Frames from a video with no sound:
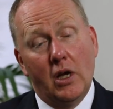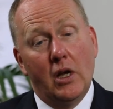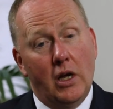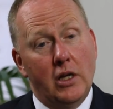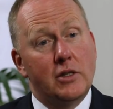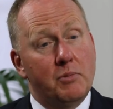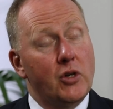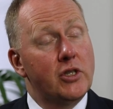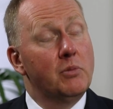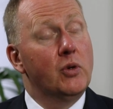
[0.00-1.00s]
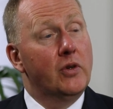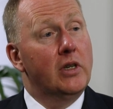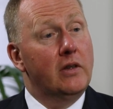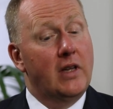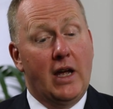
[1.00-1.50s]
it's possible that
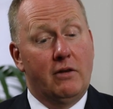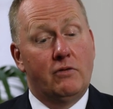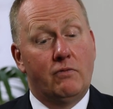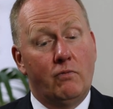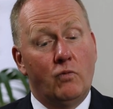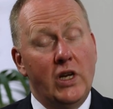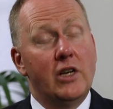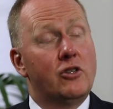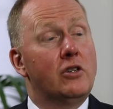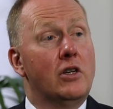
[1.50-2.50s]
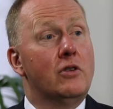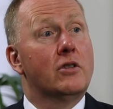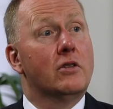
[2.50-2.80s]
that reintroduces